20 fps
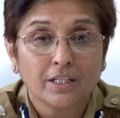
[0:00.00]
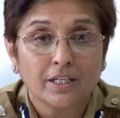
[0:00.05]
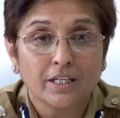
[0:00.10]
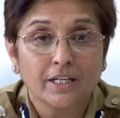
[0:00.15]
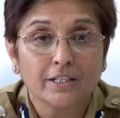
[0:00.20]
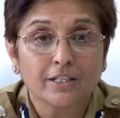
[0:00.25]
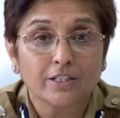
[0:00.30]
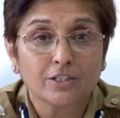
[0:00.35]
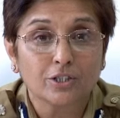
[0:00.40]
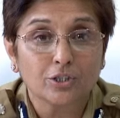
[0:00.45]

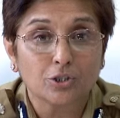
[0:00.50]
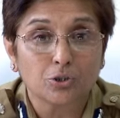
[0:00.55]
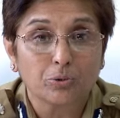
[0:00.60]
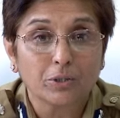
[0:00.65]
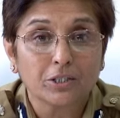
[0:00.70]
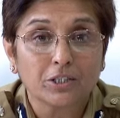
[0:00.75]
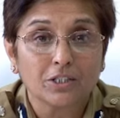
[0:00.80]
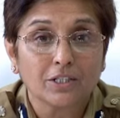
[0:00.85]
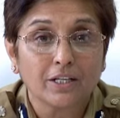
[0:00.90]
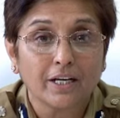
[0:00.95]
in a
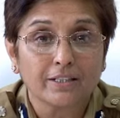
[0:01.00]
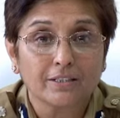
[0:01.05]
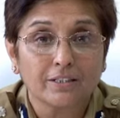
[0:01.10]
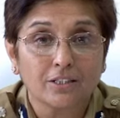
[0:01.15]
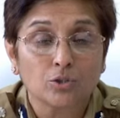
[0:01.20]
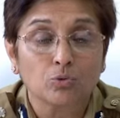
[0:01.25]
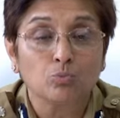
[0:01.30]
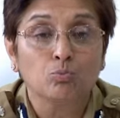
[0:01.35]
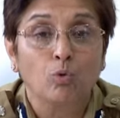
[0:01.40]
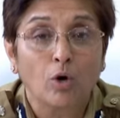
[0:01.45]
situation like
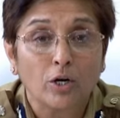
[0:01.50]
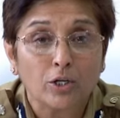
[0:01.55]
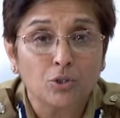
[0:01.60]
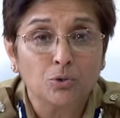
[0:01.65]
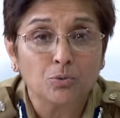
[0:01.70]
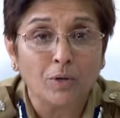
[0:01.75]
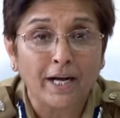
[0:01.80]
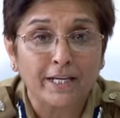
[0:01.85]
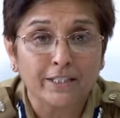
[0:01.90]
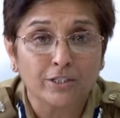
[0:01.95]
this. What
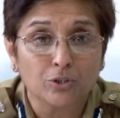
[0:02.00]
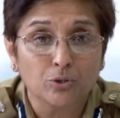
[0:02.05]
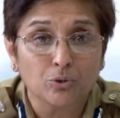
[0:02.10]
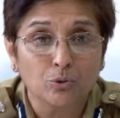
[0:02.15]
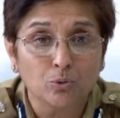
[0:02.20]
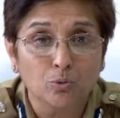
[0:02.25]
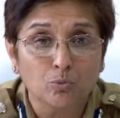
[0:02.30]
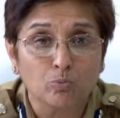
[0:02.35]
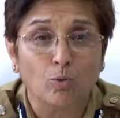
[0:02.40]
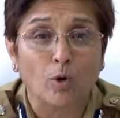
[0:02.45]
do I
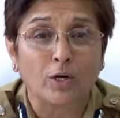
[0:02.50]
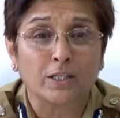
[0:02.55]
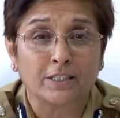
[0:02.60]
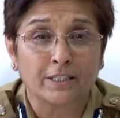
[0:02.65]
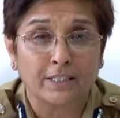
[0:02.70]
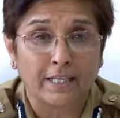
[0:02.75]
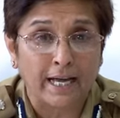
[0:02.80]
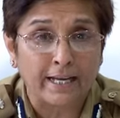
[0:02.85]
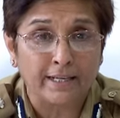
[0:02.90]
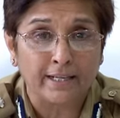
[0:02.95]
do?
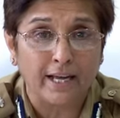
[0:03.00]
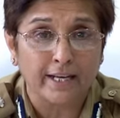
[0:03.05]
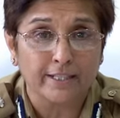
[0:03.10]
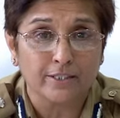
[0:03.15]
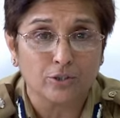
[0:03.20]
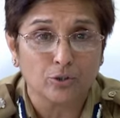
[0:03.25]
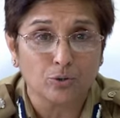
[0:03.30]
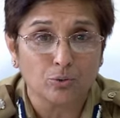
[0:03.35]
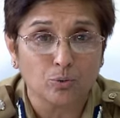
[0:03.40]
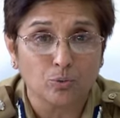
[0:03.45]
What can I
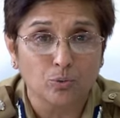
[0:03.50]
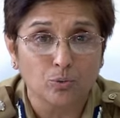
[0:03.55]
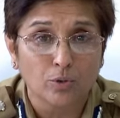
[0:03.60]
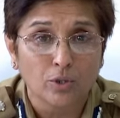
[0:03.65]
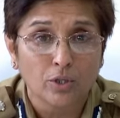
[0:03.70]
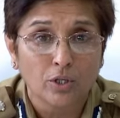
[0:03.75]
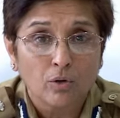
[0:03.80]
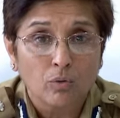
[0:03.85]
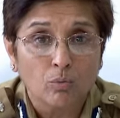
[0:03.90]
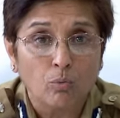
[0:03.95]
do?
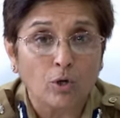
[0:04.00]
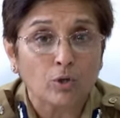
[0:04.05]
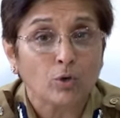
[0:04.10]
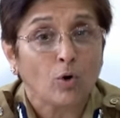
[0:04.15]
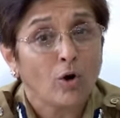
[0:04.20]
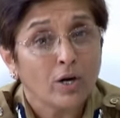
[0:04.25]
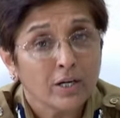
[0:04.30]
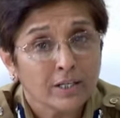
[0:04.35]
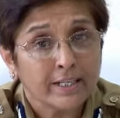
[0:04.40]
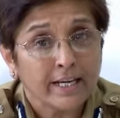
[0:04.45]
What
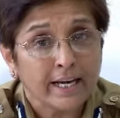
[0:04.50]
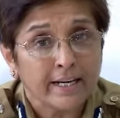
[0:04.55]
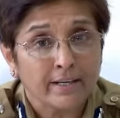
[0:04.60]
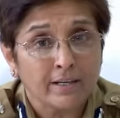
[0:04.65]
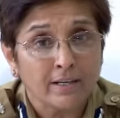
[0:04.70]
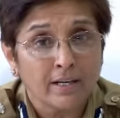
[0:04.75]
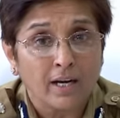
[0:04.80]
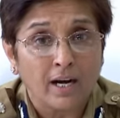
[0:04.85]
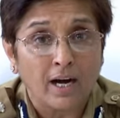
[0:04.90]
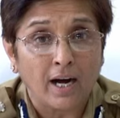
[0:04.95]
all
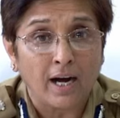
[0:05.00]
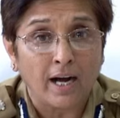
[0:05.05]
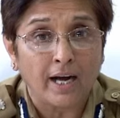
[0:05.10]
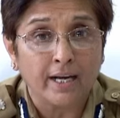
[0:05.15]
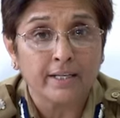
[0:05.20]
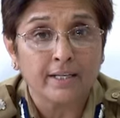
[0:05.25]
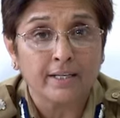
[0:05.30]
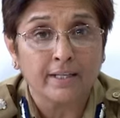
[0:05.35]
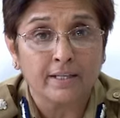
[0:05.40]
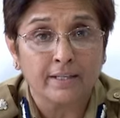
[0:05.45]
can
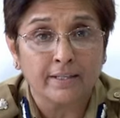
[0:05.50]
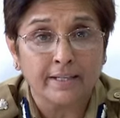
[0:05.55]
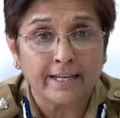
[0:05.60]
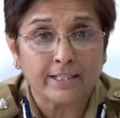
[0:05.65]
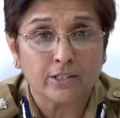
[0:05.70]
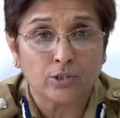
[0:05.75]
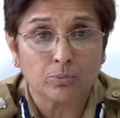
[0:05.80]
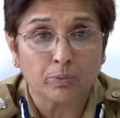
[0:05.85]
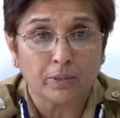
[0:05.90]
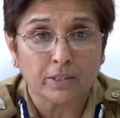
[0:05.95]
I
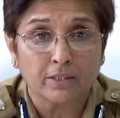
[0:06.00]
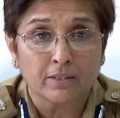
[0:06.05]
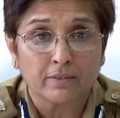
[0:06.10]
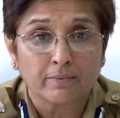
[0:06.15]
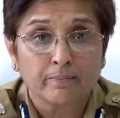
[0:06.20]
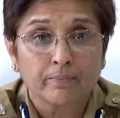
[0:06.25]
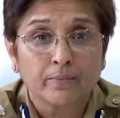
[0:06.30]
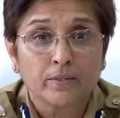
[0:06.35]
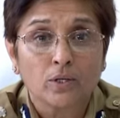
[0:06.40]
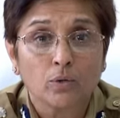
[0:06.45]
connect with
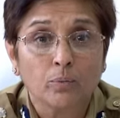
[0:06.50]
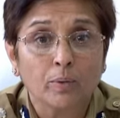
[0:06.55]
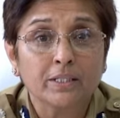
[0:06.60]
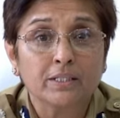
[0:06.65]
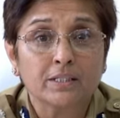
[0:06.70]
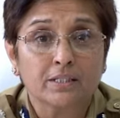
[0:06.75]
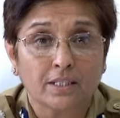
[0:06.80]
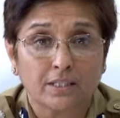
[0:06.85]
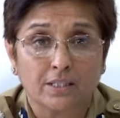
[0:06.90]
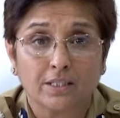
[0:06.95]
when
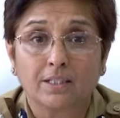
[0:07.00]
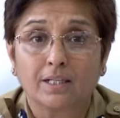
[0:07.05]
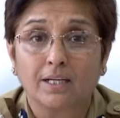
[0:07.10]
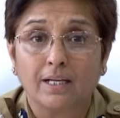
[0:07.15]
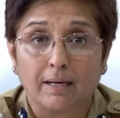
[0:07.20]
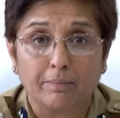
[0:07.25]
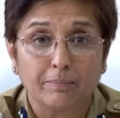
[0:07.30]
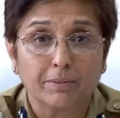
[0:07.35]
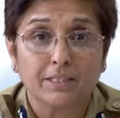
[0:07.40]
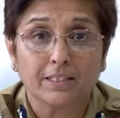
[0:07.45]
such a
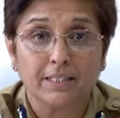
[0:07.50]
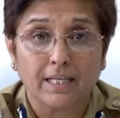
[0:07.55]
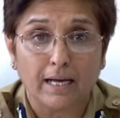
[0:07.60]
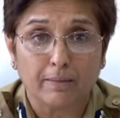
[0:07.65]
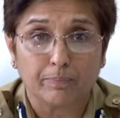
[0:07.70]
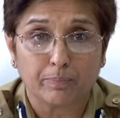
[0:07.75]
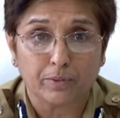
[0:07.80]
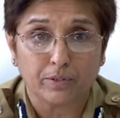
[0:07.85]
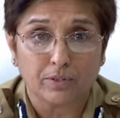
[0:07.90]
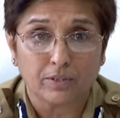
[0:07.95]
calamity
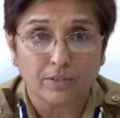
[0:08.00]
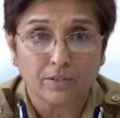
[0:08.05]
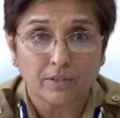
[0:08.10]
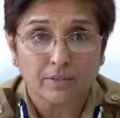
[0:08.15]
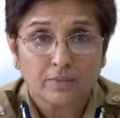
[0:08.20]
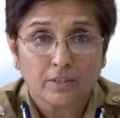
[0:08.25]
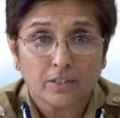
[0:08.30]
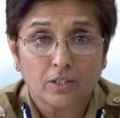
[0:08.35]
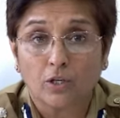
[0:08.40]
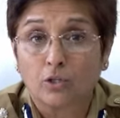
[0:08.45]
happens?
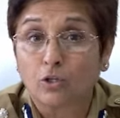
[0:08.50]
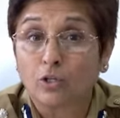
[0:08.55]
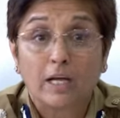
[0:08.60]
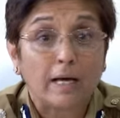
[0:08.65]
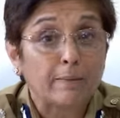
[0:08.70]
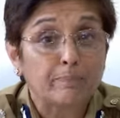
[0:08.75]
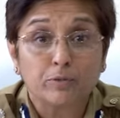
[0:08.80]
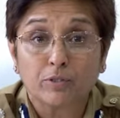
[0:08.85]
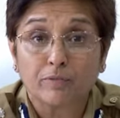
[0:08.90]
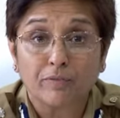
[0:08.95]
A
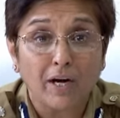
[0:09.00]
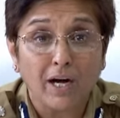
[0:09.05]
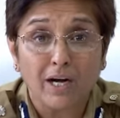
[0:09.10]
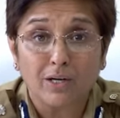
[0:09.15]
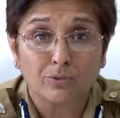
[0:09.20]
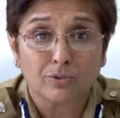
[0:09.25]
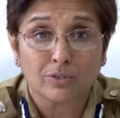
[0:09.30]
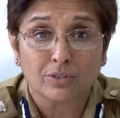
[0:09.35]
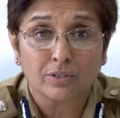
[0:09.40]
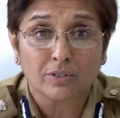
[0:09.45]
collapse of a
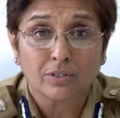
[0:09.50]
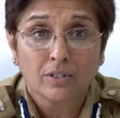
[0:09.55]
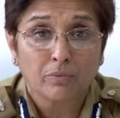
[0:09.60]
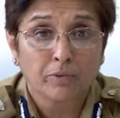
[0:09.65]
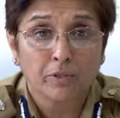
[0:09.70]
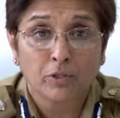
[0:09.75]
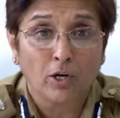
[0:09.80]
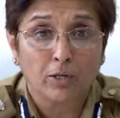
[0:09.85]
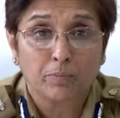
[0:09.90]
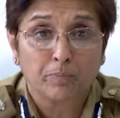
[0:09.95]
house.
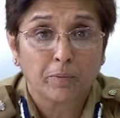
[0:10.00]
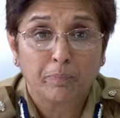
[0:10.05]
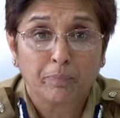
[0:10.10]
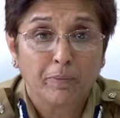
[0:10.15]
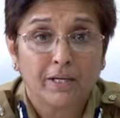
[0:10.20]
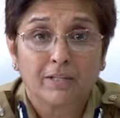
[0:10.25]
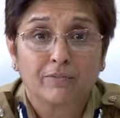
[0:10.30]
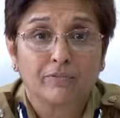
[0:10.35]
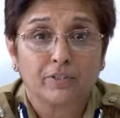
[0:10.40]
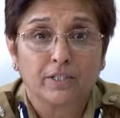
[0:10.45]
We're not
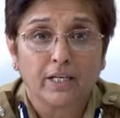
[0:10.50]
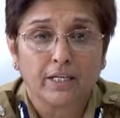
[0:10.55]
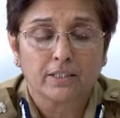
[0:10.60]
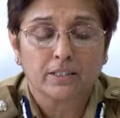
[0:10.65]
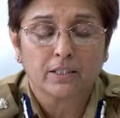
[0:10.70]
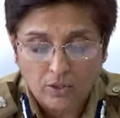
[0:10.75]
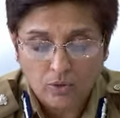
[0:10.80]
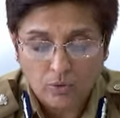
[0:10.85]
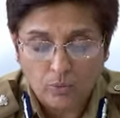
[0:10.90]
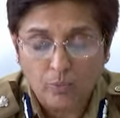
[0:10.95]
prepared for
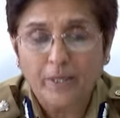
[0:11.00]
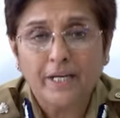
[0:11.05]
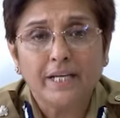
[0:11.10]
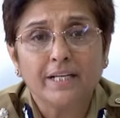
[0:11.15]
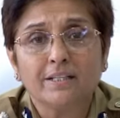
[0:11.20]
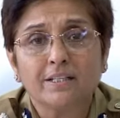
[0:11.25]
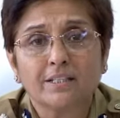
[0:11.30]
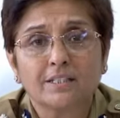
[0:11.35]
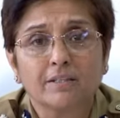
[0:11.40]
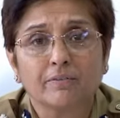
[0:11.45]
that. We
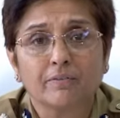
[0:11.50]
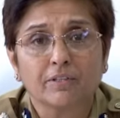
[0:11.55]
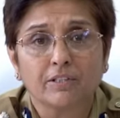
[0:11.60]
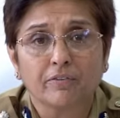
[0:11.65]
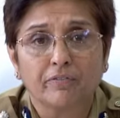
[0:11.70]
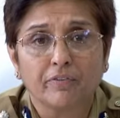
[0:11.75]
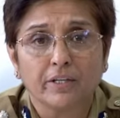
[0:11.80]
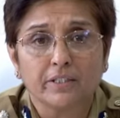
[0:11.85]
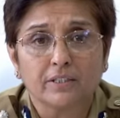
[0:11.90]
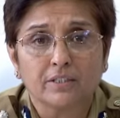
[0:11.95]
in the civil
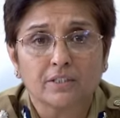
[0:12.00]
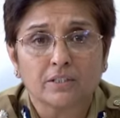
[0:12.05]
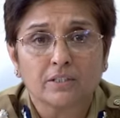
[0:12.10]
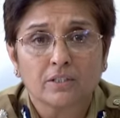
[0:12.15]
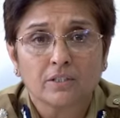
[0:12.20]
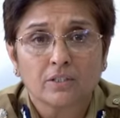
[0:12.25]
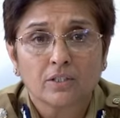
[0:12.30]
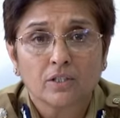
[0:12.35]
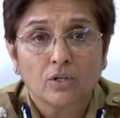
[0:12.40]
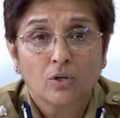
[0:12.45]
defense,
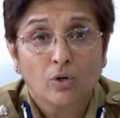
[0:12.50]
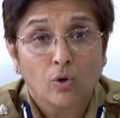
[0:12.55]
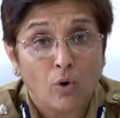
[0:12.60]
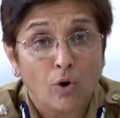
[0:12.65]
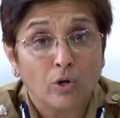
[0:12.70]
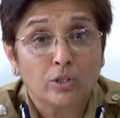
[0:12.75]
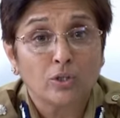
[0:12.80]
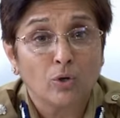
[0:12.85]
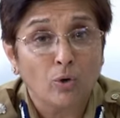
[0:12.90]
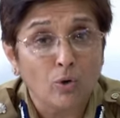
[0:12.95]

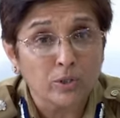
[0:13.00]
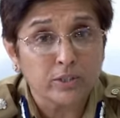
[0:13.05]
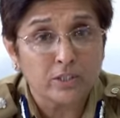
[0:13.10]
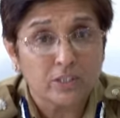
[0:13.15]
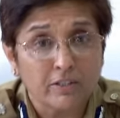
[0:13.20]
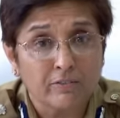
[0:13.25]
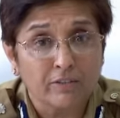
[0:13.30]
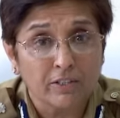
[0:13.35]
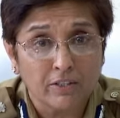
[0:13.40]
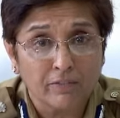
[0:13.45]
or the whole
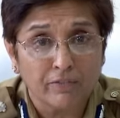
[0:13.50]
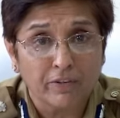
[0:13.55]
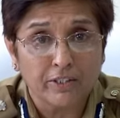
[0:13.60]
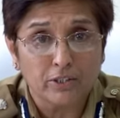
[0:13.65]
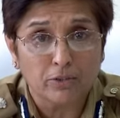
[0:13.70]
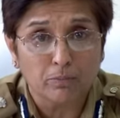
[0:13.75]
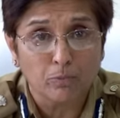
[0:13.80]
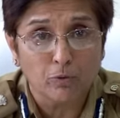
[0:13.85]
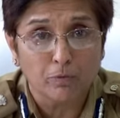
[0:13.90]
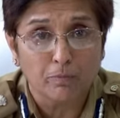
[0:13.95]
civil
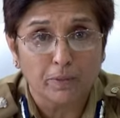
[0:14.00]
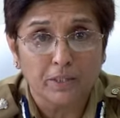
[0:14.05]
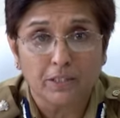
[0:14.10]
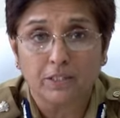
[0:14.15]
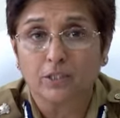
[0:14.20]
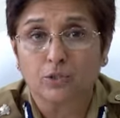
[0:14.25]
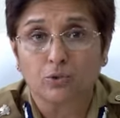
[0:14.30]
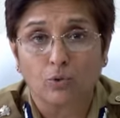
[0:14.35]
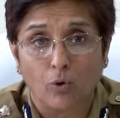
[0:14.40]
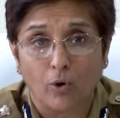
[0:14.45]
defense movement,
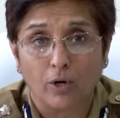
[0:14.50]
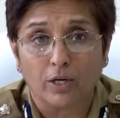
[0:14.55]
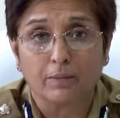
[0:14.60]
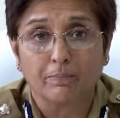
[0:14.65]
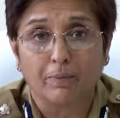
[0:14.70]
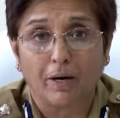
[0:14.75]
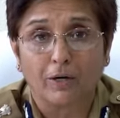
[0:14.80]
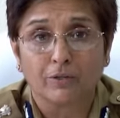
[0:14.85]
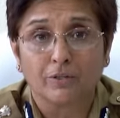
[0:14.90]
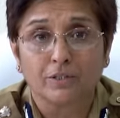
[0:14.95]
is all
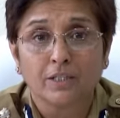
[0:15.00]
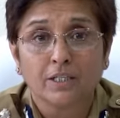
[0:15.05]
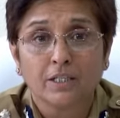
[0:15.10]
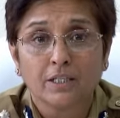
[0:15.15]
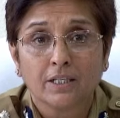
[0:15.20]
about